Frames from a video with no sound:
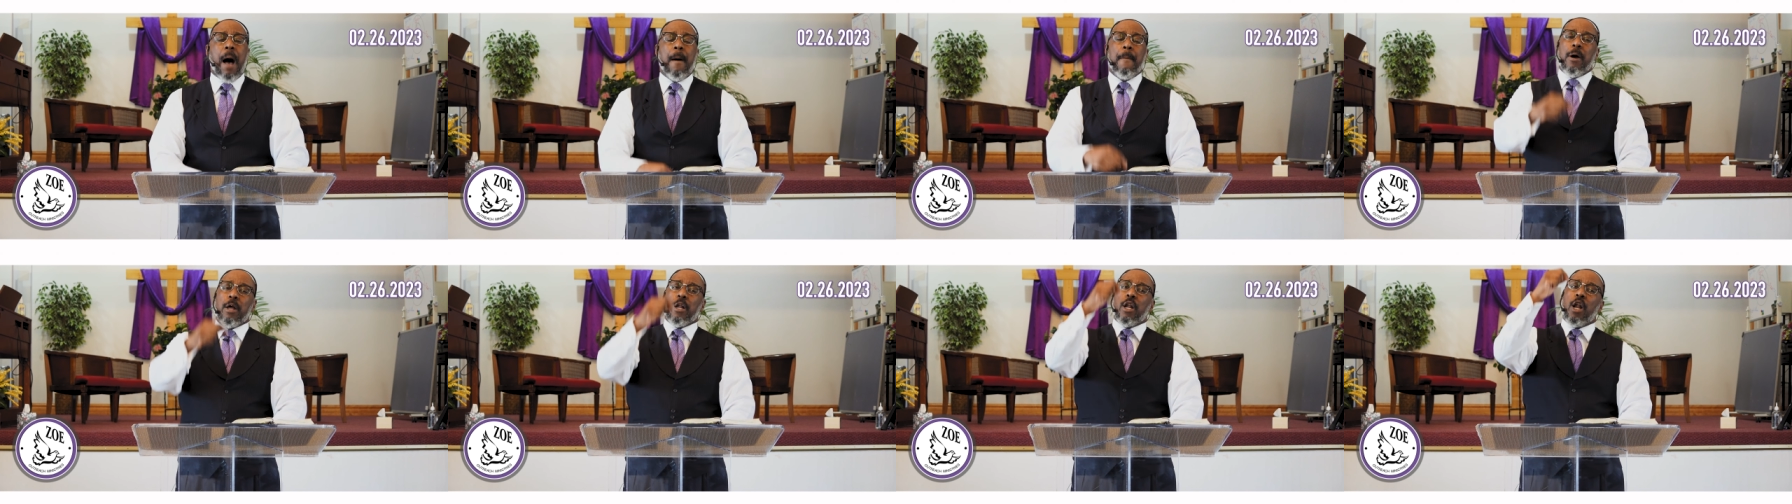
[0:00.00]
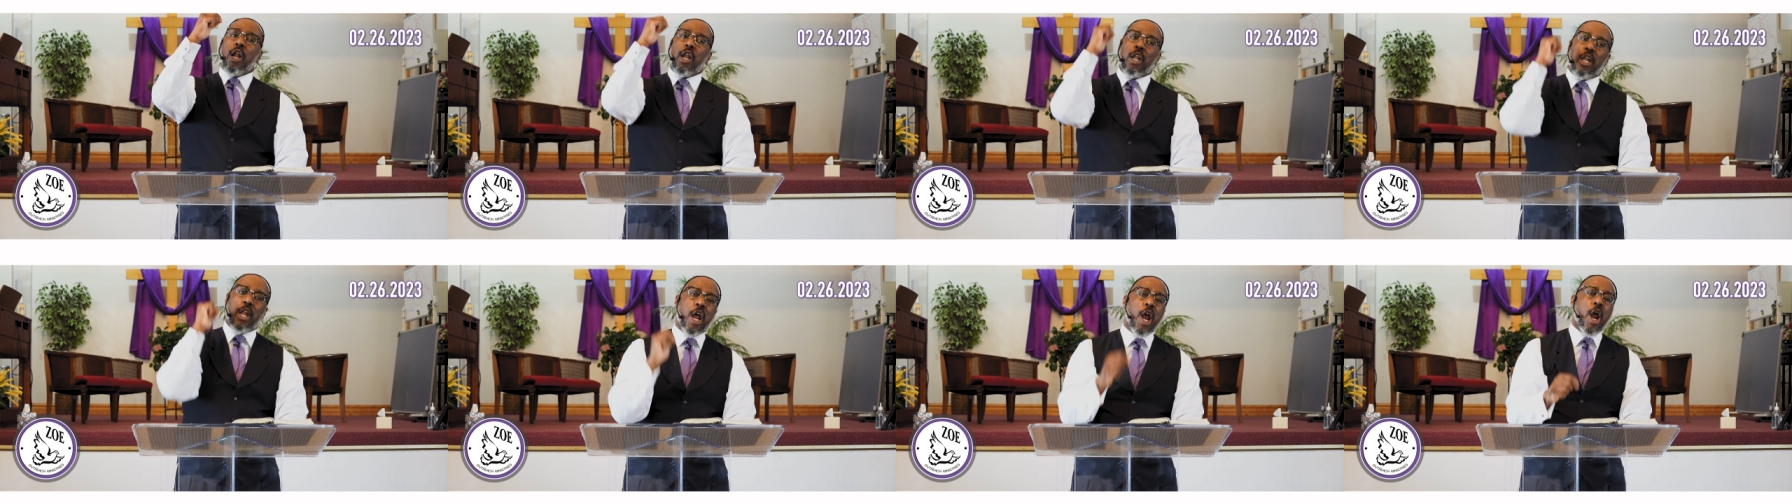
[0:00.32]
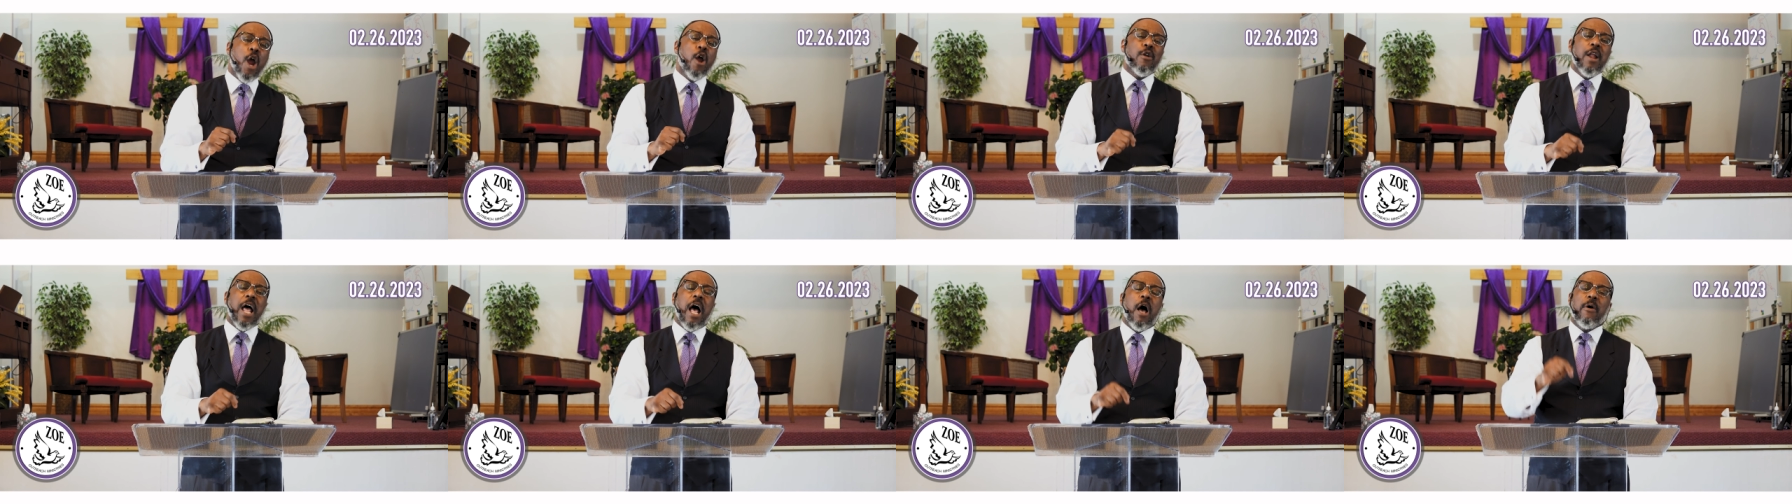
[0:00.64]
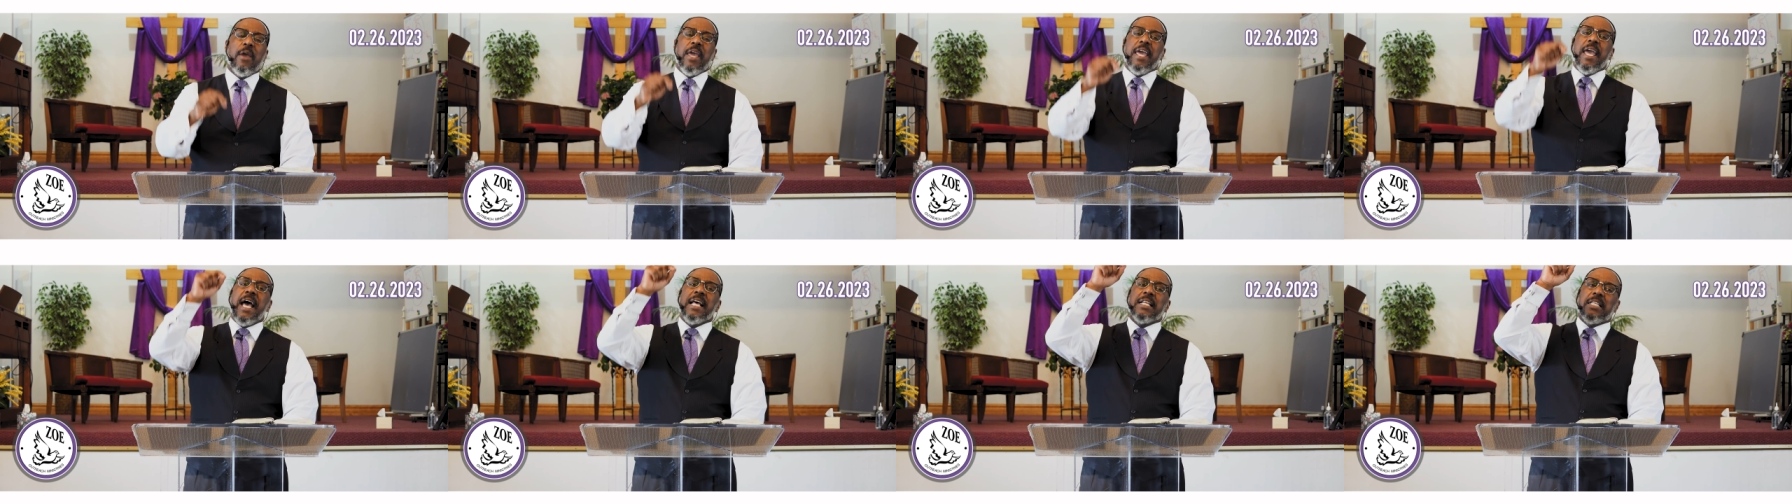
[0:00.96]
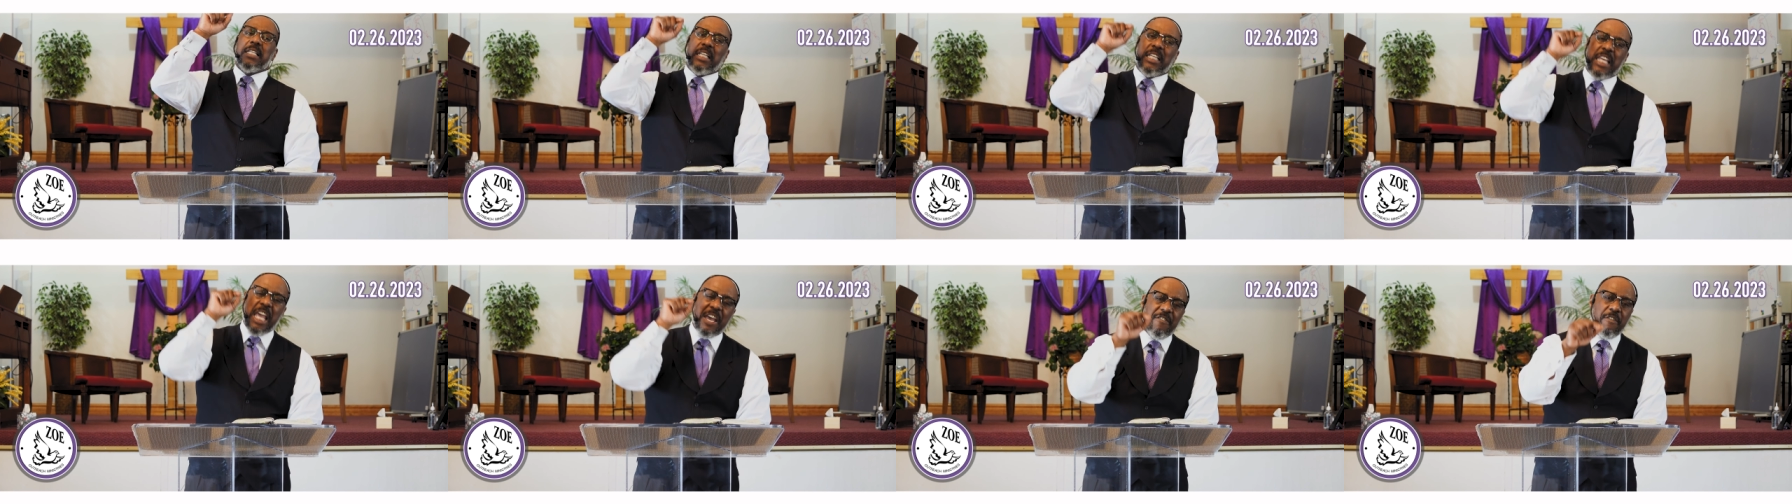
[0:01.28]
I'm going to learn how he
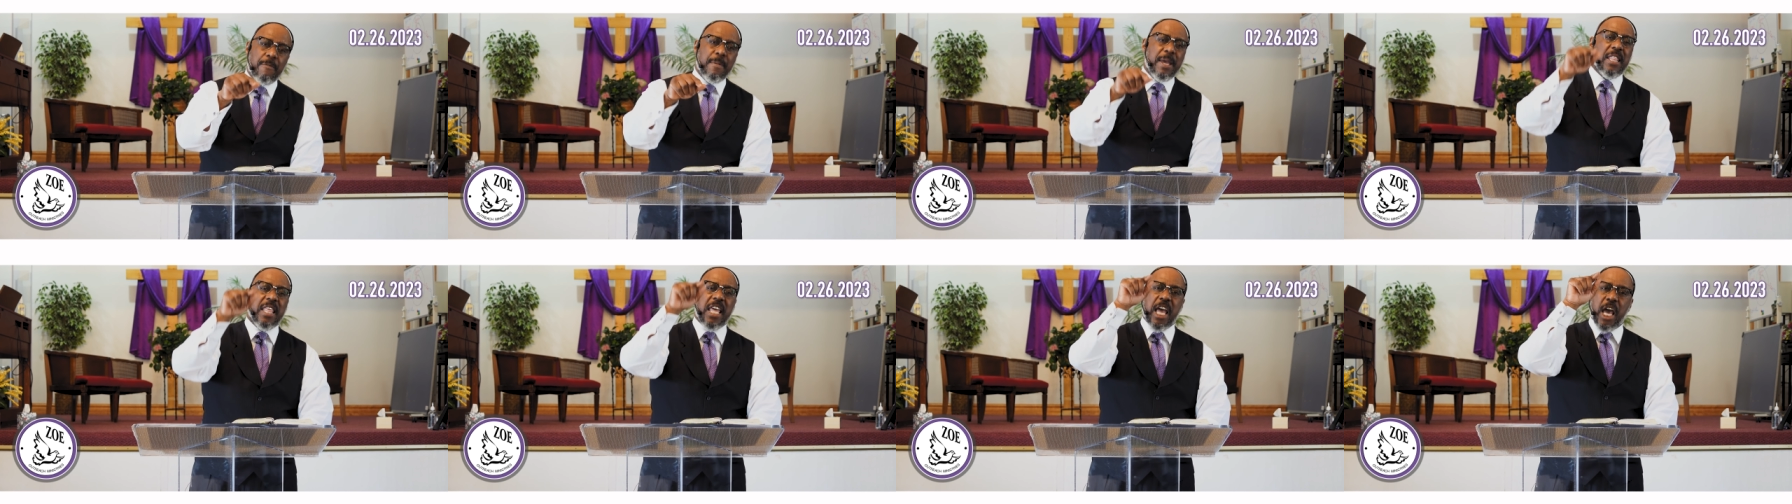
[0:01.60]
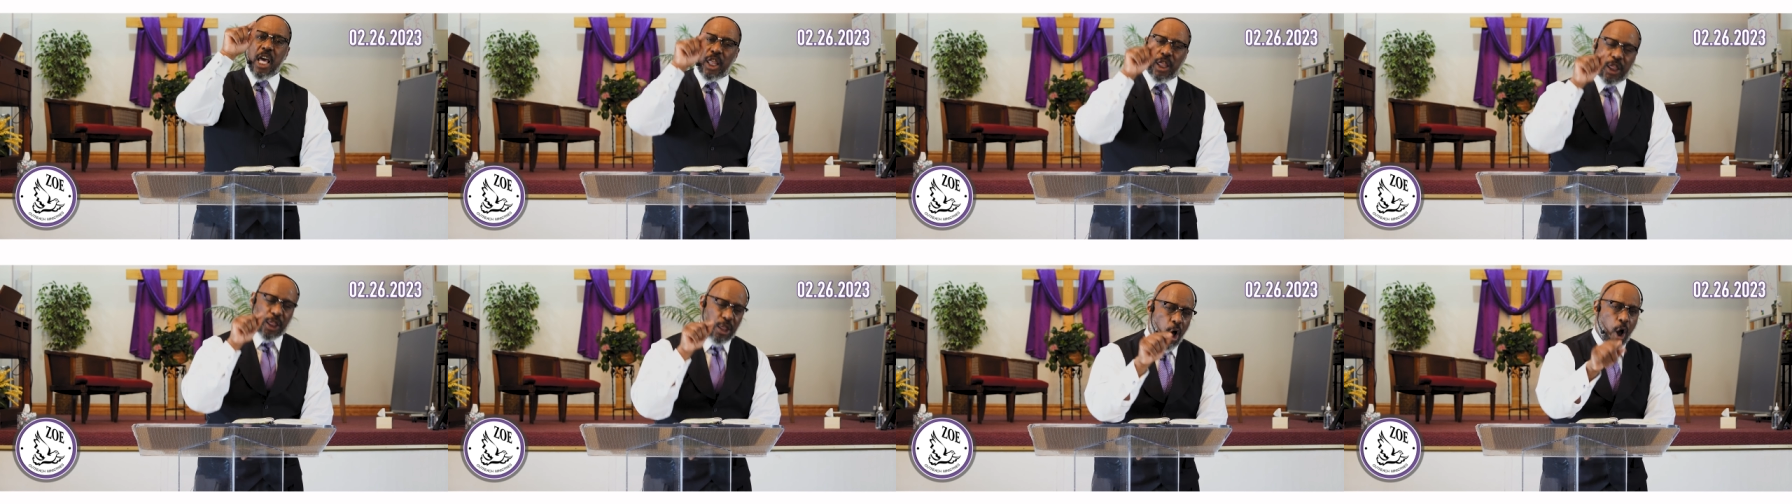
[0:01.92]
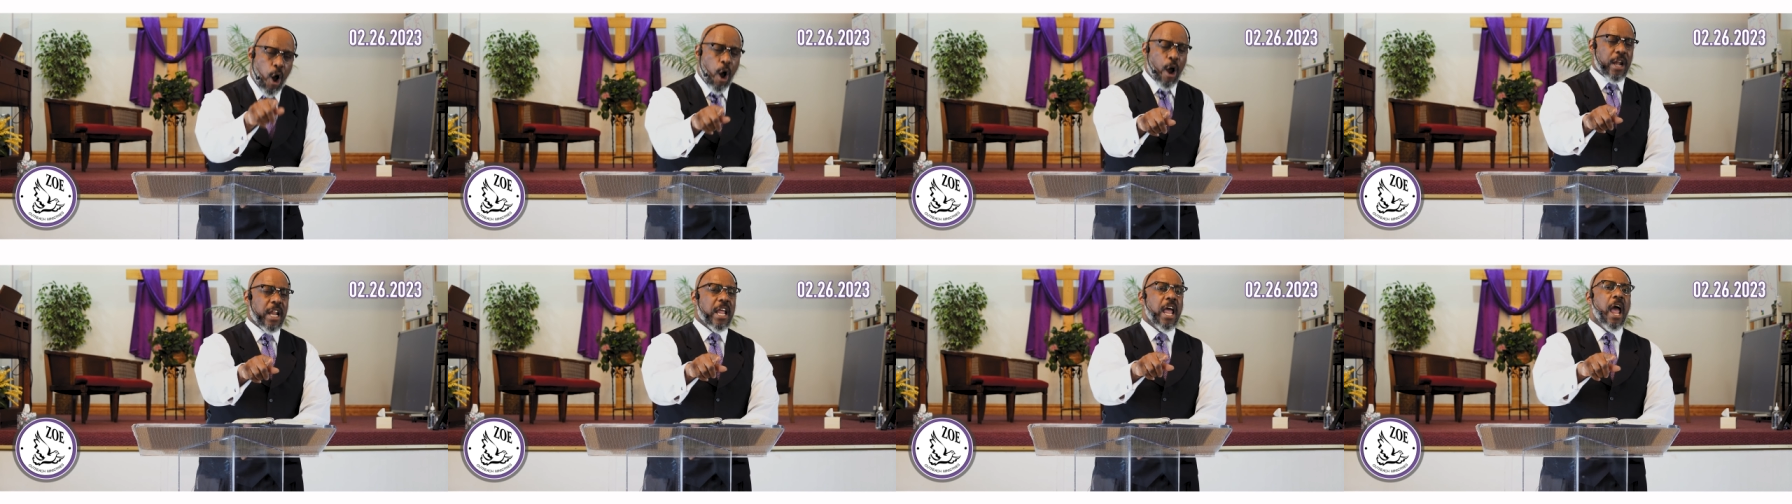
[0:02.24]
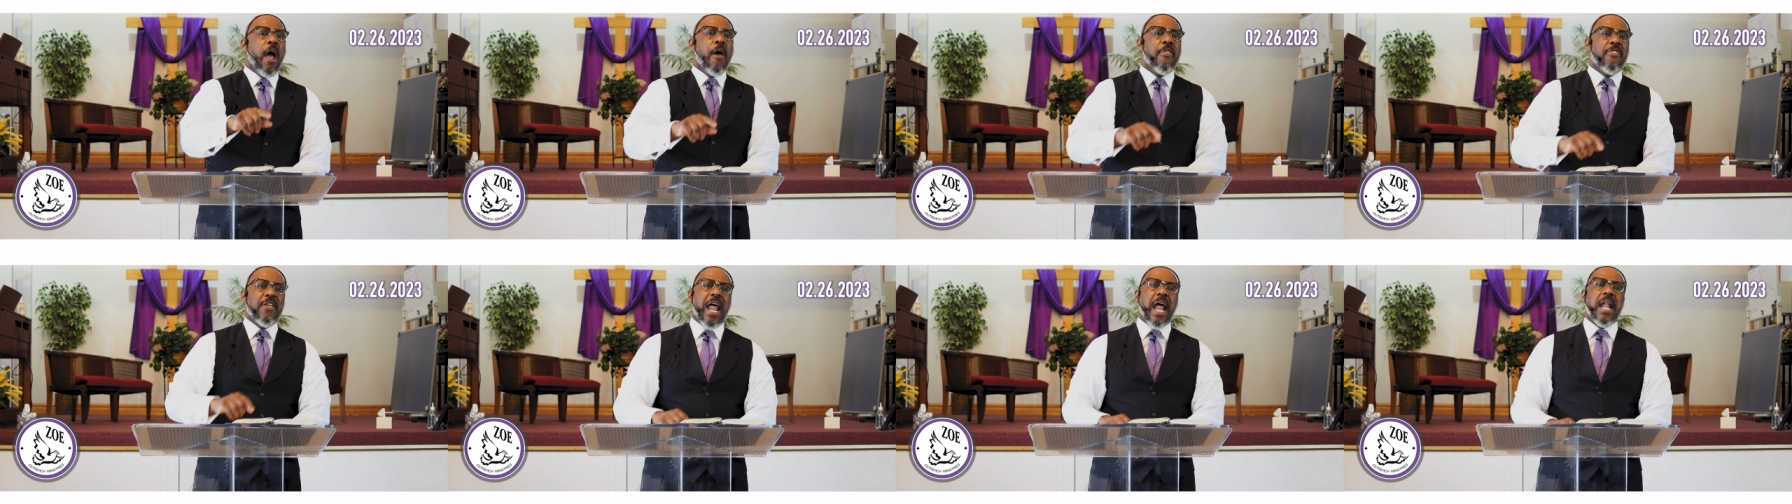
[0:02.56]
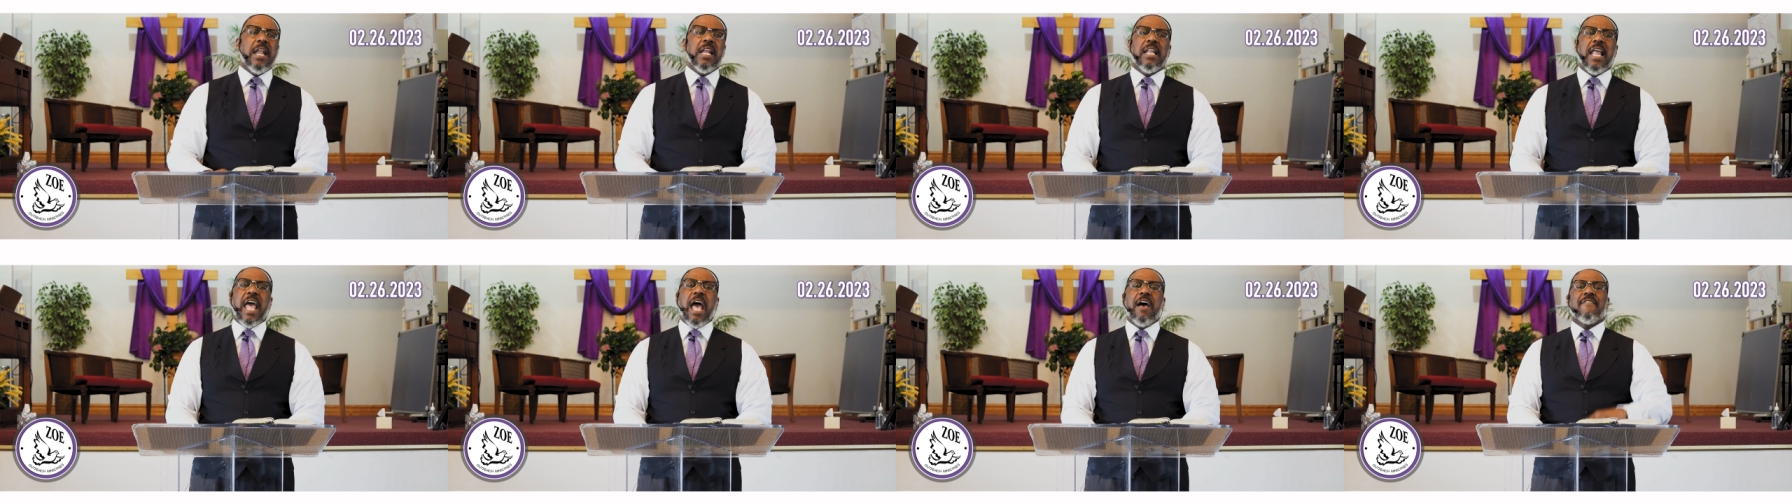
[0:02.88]
has given me the authority that
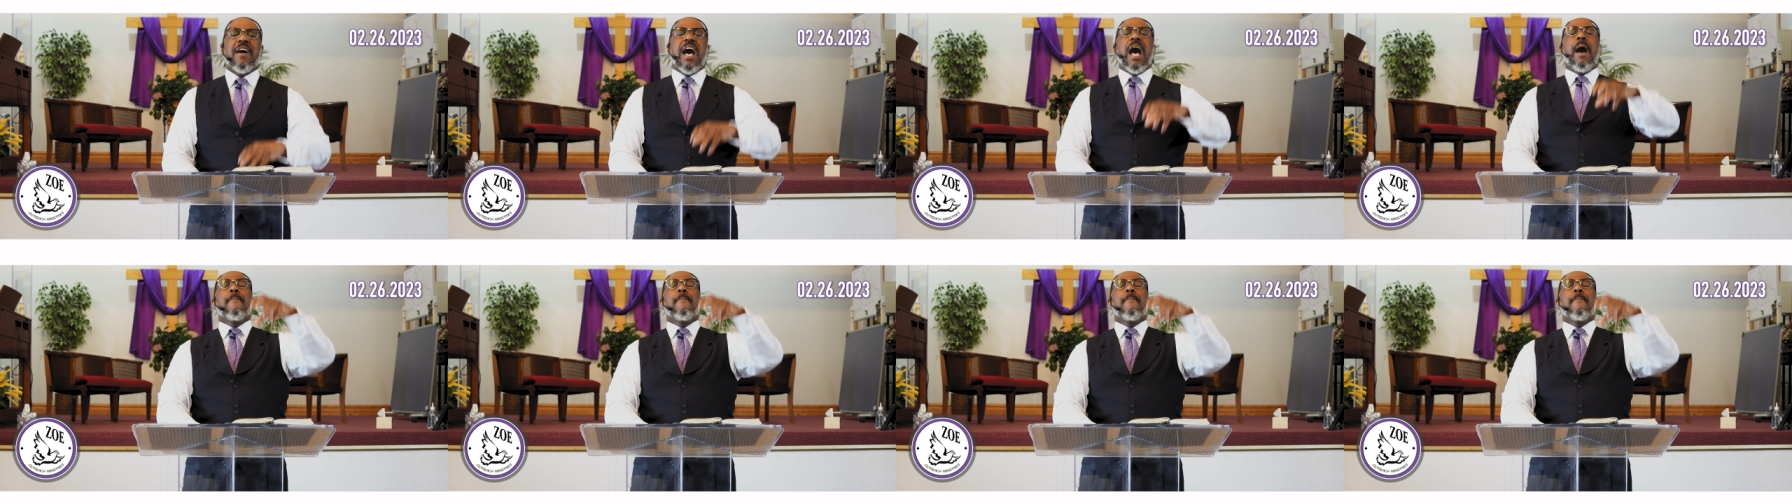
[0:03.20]
I need to have.